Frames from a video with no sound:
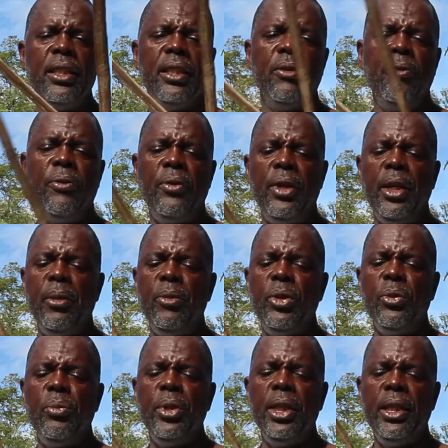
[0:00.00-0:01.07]
the frame
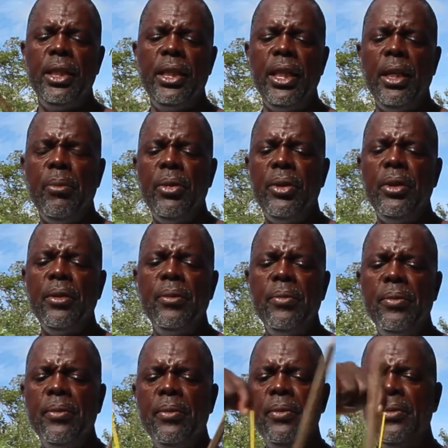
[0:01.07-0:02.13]
to be stable.
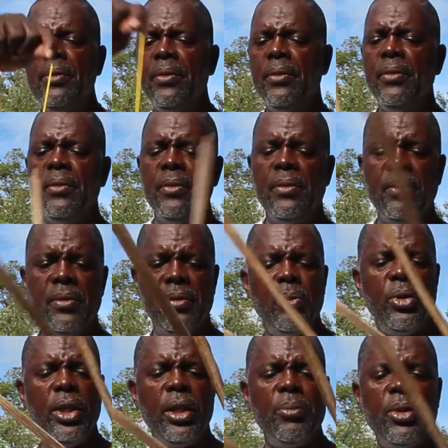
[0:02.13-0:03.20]

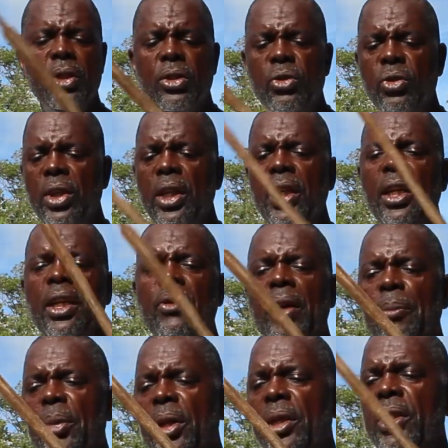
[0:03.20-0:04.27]
Bring up the string,
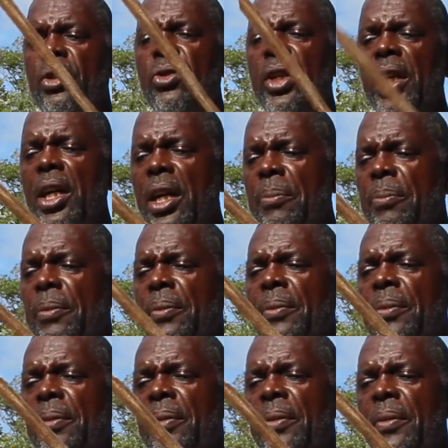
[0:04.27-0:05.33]
wrapping the string up,
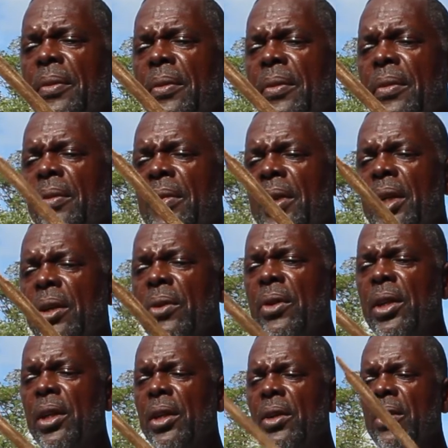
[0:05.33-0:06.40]

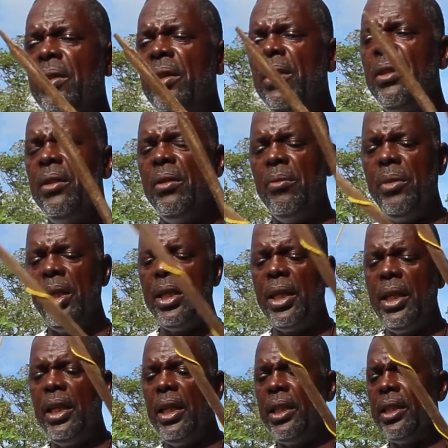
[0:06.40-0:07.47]
around, make a
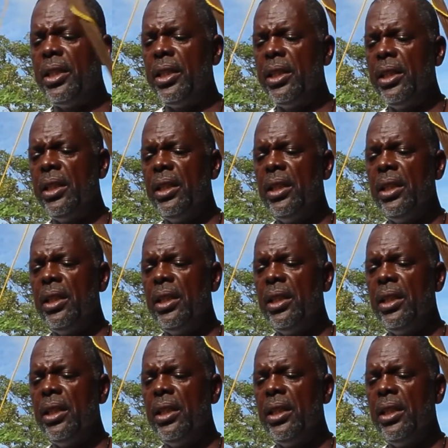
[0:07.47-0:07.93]
hitch.